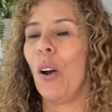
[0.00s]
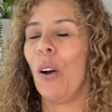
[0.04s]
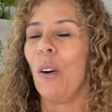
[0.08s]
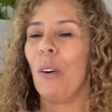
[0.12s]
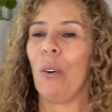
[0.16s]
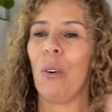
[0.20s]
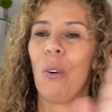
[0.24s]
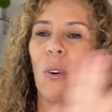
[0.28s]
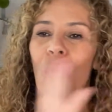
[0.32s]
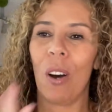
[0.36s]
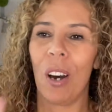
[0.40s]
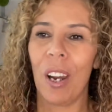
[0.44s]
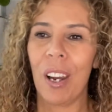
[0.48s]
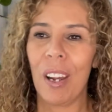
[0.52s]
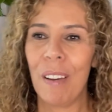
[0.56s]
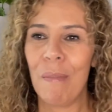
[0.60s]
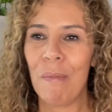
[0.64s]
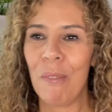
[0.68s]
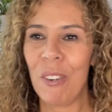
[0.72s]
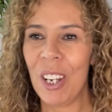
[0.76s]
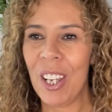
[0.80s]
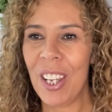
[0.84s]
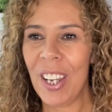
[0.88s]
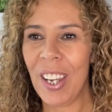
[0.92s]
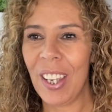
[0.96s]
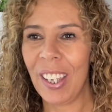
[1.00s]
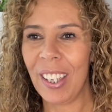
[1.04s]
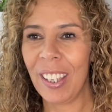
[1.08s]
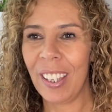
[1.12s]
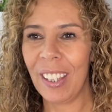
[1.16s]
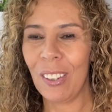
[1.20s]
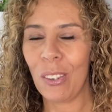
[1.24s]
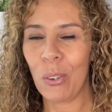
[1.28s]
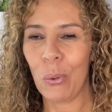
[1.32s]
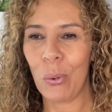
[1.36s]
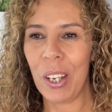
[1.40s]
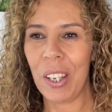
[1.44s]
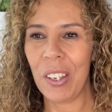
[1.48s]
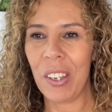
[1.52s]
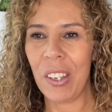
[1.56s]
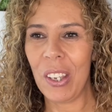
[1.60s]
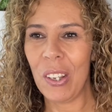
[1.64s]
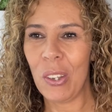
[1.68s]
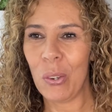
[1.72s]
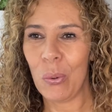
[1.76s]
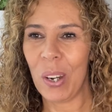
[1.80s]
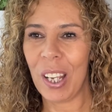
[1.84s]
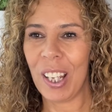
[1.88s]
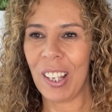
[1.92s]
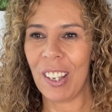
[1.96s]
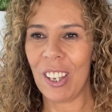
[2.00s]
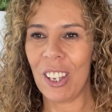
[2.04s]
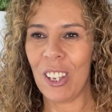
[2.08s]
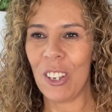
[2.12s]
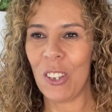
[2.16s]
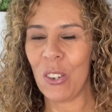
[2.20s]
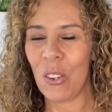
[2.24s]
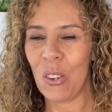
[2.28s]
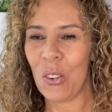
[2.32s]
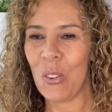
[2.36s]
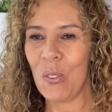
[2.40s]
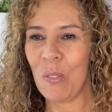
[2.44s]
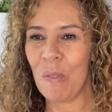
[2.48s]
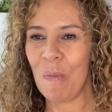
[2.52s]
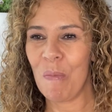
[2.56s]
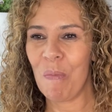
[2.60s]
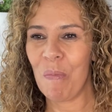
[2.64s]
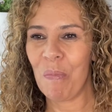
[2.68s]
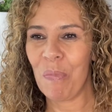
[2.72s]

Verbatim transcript: what I'm reading in 2022.